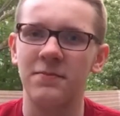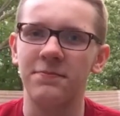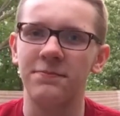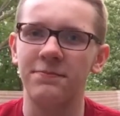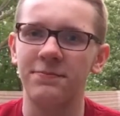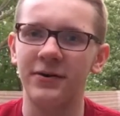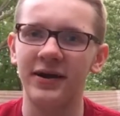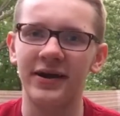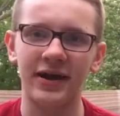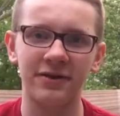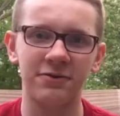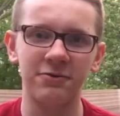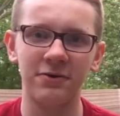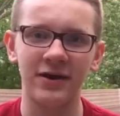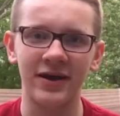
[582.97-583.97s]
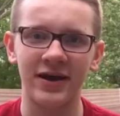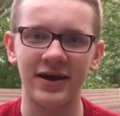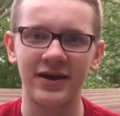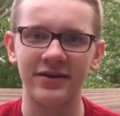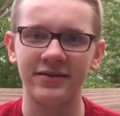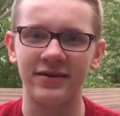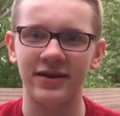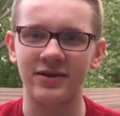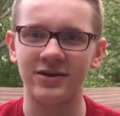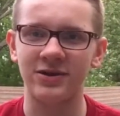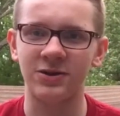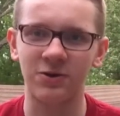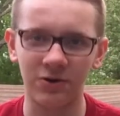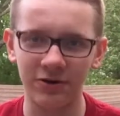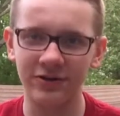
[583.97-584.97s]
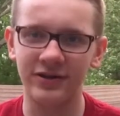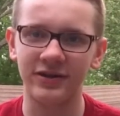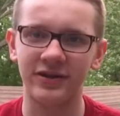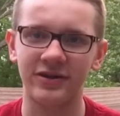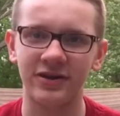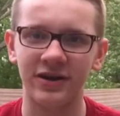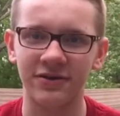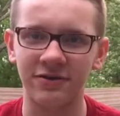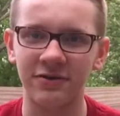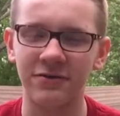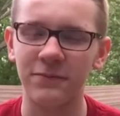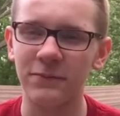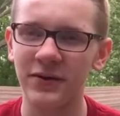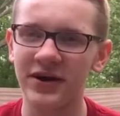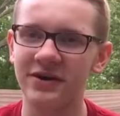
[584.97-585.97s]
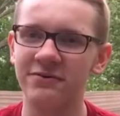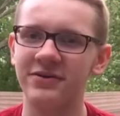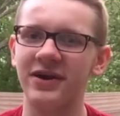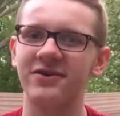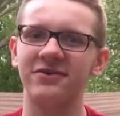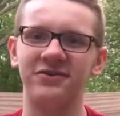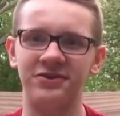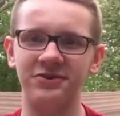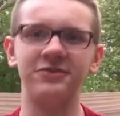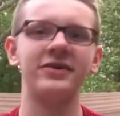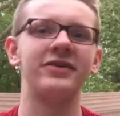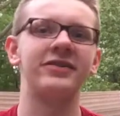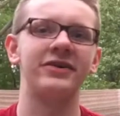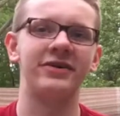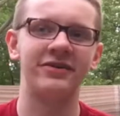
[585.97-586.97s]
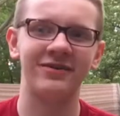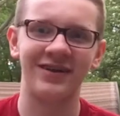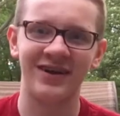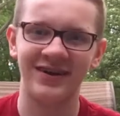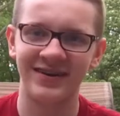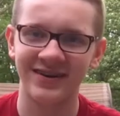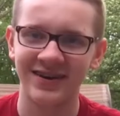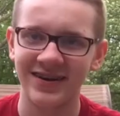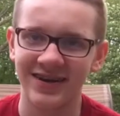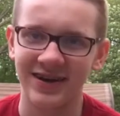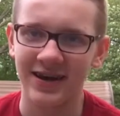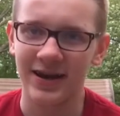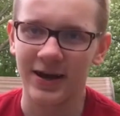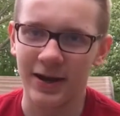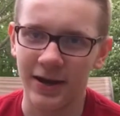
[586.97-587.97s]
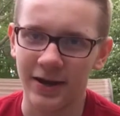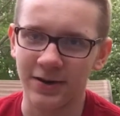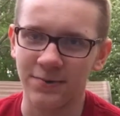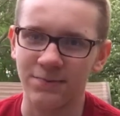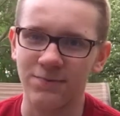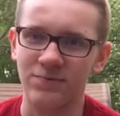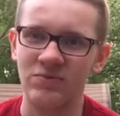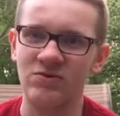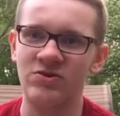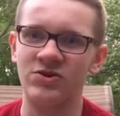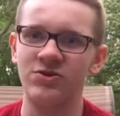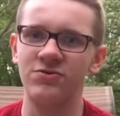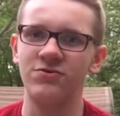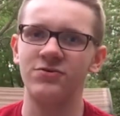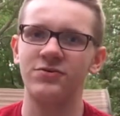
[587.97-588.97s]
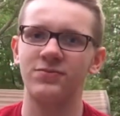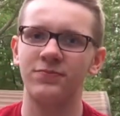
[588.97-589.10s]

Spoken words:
But it got too out of hand that she called Tita Chato, but it was actually June on the other line, and June